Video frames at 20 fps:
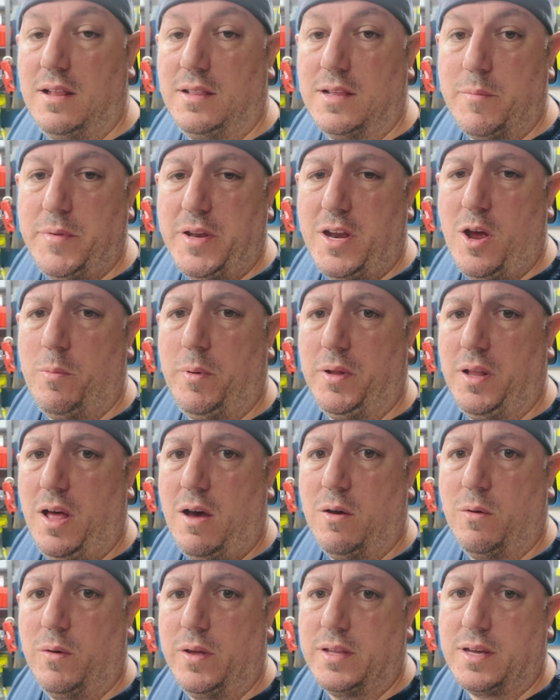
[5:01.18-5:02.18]
Let me know
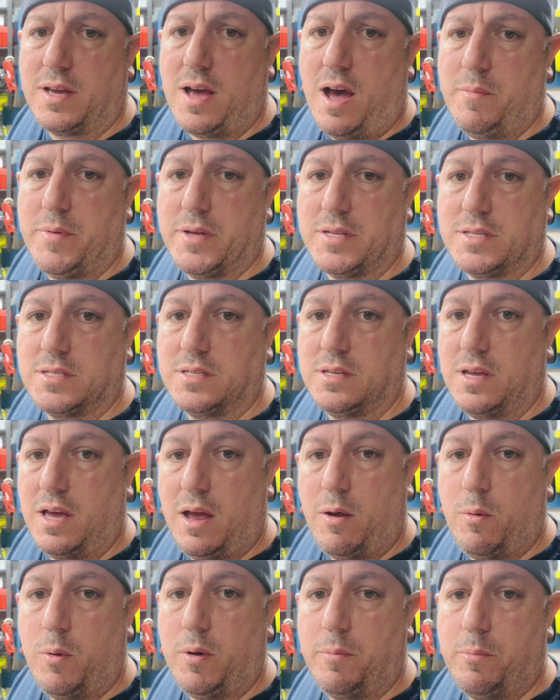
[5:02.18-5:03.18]
below in the comments.
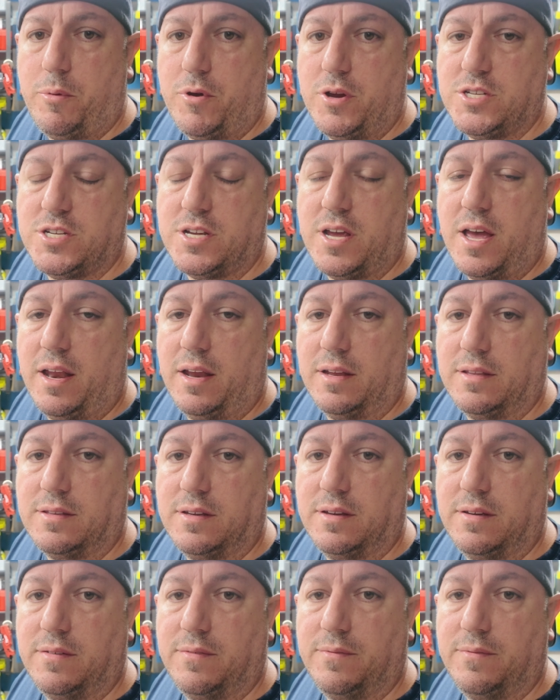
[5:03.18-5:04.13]
I would appreciate it.